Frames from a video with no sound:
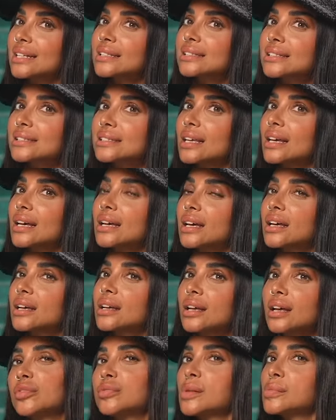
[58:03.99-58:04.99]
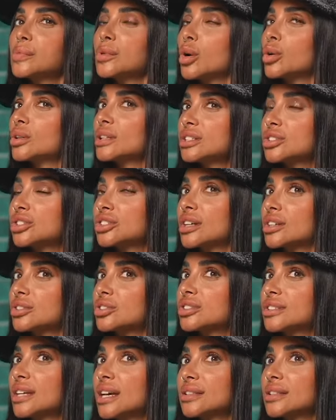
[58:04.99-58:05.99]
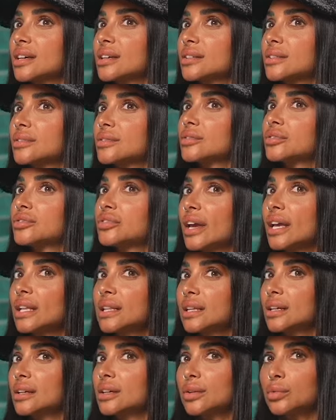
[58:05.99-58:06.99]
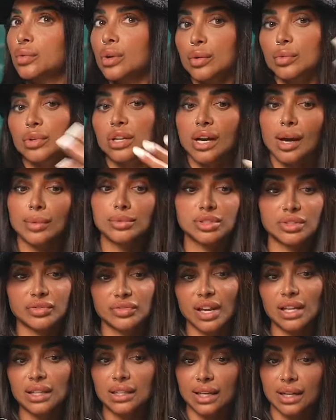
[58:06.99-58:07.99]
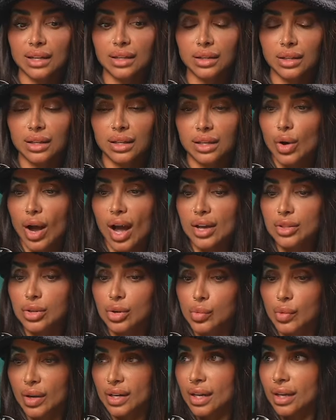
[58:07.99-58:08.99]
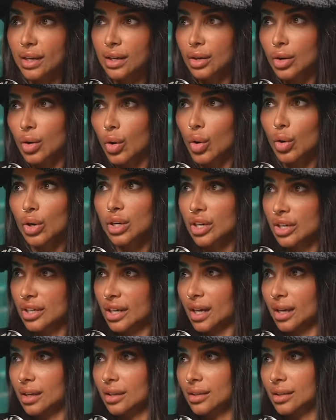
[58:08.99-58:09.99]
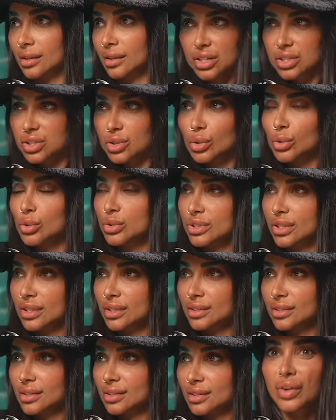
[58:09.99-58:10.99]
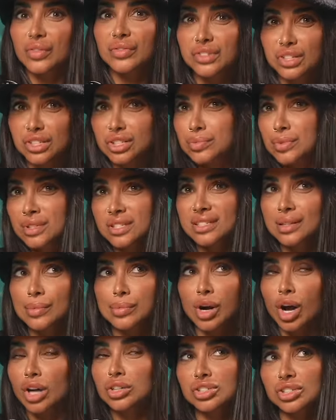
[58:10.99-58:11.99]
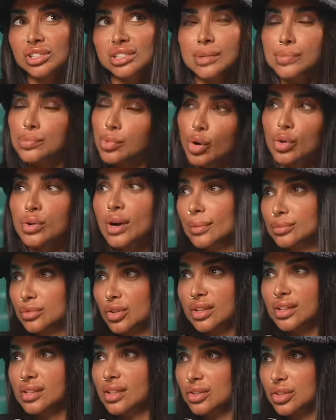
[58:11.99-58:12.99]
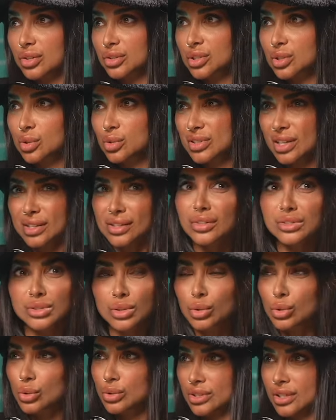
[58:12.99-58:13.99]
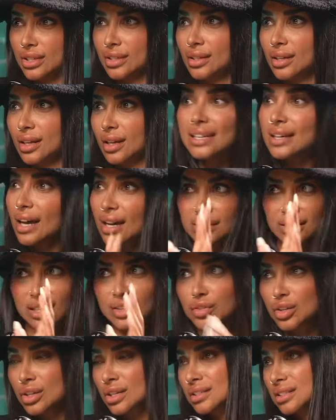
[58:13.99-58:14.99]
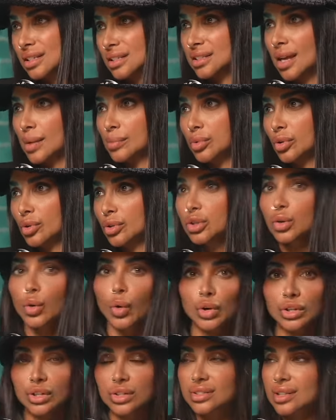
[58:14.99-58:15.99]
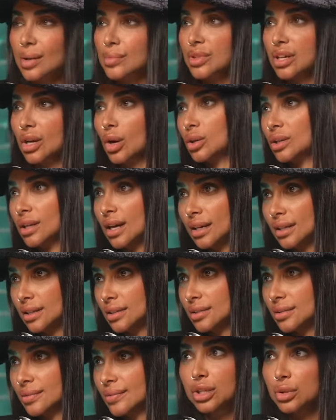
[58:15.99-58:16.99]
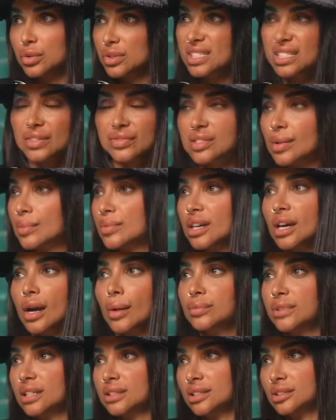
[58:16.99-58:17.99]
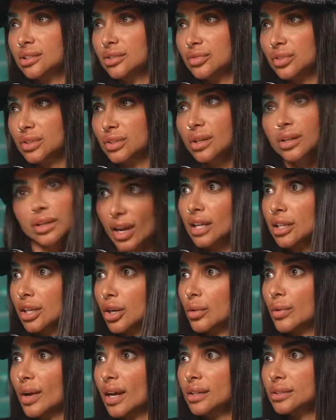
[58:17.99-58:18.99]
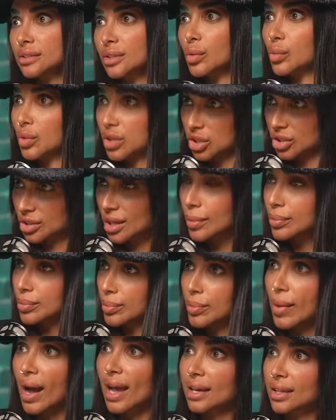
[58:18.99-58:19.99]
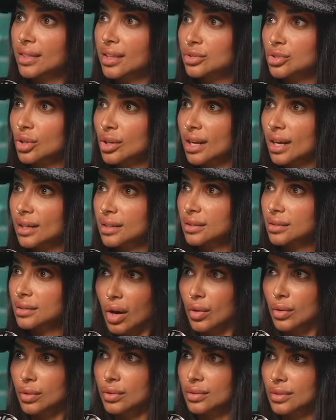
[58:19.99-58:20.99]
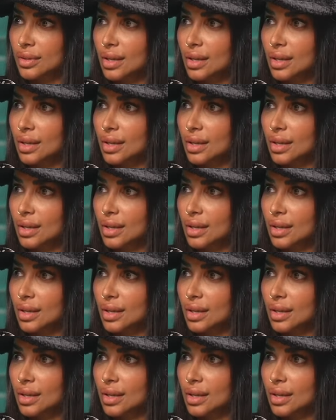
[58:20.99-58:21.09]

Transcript: It's if people only just understand that when it comes to failing, you're either winning or learning. There's no losing. We've just been subconsciously programmed to think that there's losing. There's no losing. I'll give you an easy example. You order something online and you receive something completely different. Failure, right? Mm-hmm. Will you stop buying things online? No.